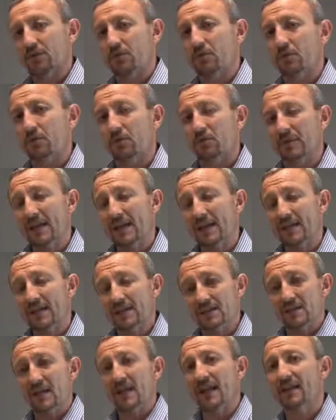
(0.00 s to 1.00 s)
will mean
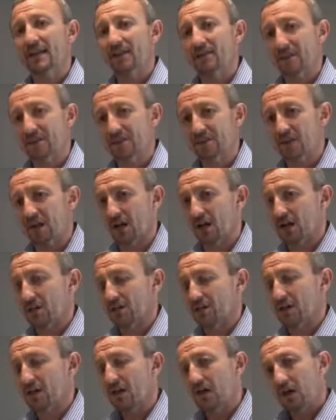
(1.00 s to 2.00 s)
it's negatively
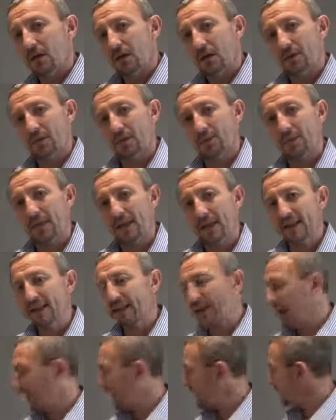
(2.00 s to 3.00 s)
charged. And
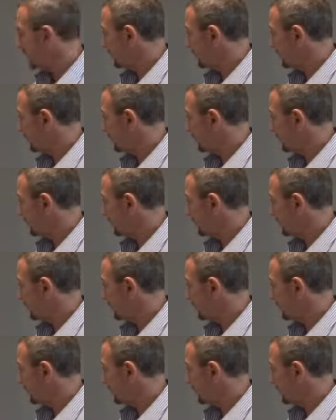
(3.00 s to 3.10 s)
depending how